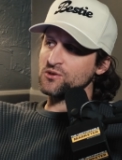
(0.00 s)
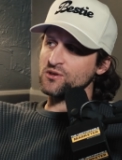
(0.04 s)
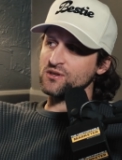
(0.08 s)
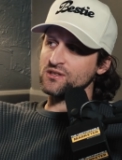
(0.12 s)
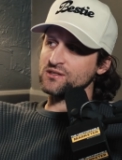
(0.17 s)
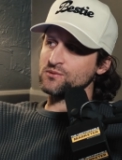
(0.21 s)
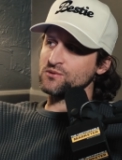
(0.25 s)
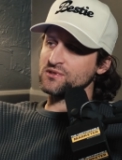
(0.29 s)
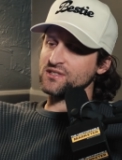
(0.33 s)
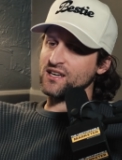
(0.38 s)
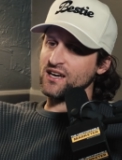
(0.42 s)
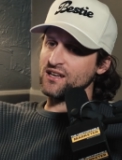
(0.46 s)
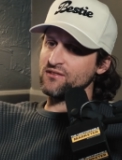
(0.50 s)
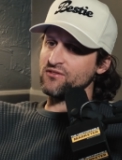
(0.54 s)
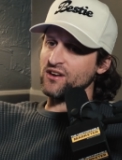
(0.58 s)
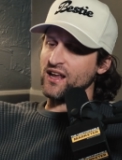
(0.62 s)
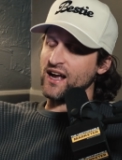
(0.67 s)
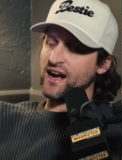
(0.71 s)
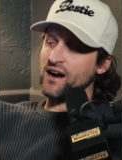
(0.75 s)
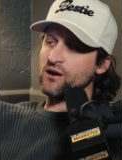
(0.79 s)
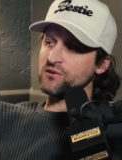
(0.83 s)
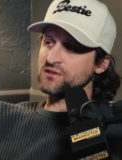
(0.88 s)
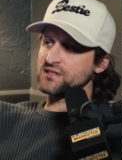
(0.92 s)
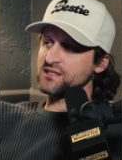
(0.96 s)
Lucas was kind of
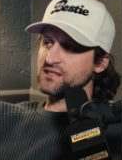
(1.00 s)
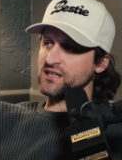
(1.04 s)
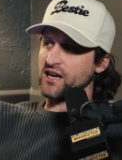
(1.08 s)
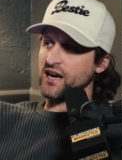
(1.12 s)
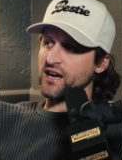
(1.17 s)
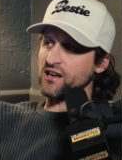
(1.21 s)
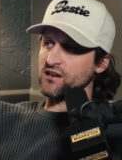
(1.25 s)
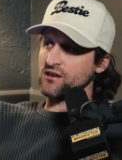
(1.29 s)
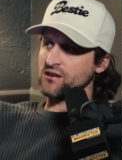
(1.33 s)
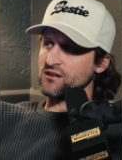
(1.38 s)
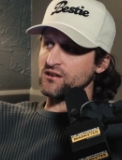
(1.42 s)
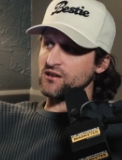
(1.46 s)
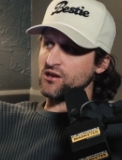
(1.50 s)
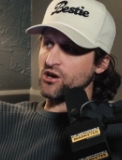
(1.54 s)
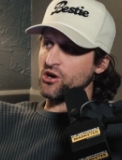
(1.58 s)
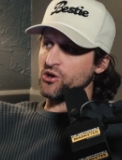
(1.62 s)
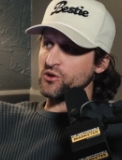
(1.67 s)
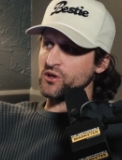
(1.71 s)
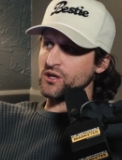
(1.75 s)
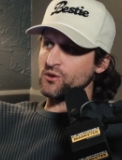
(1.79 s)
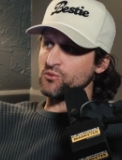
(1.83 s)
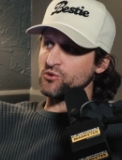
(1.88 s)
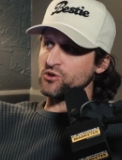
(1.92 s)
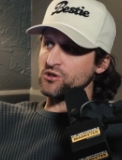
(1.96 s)
an outsider in
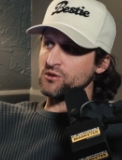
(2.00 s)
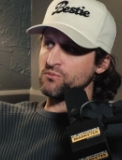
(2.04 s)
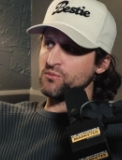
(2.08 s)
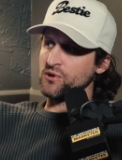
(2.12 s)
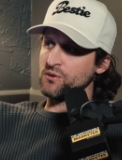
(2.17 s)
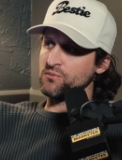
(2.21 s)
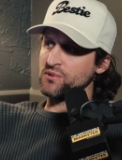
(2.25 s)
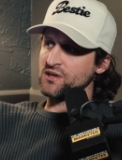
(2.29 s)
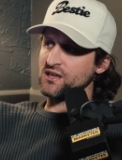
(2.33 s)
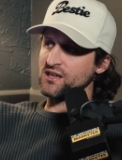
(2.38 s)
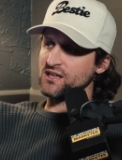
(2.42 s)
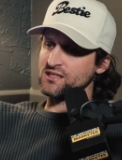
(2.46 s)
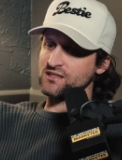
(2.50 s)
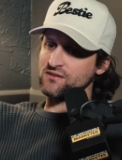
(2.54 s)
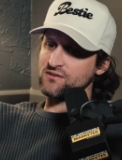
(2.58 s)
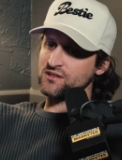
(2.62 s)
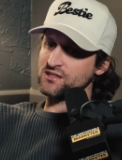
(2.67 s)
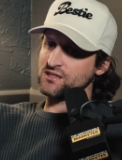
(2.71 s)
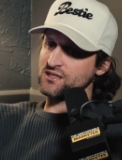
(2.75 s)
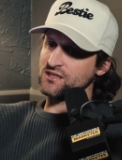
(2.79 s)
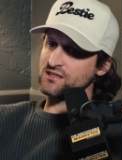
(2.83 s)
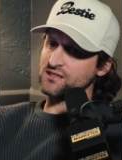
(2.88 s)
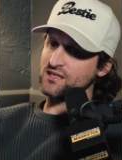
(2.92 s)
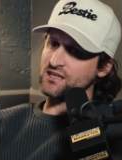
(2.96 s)
Hollywood, but because of the
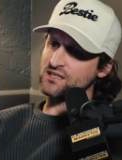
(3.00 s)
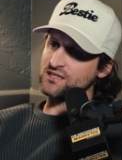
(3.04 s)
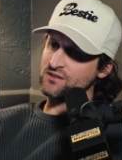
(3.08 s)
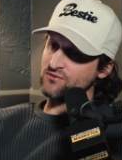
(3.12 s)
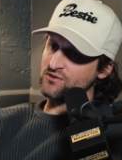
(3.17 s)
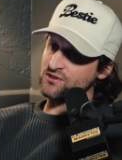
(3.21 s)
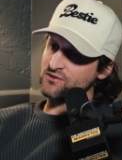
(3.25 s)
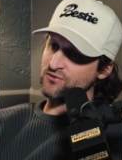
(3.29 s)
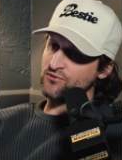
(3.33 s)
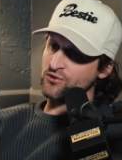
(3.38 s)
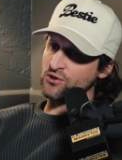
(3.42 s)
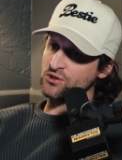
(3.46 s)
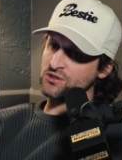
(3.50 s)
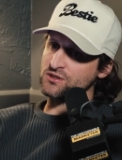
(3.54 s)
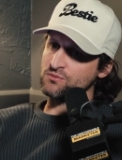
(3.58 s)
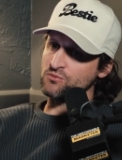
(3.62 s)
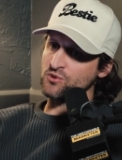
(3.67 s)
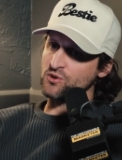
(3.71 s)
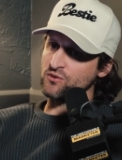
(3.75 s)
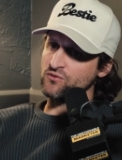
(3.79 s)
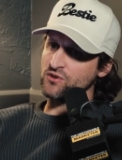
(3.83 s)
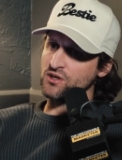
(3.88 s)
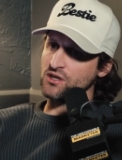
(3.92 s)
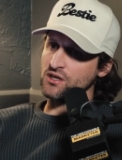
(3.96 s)
success of his first
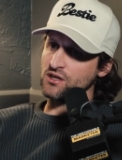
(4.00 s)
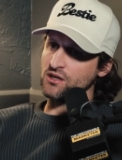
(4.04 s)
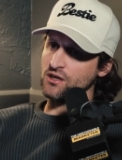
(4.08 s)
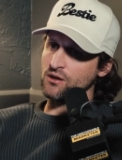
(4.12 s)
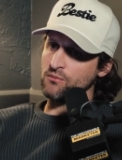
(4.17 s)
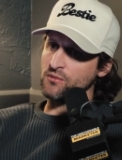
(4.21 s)
movie,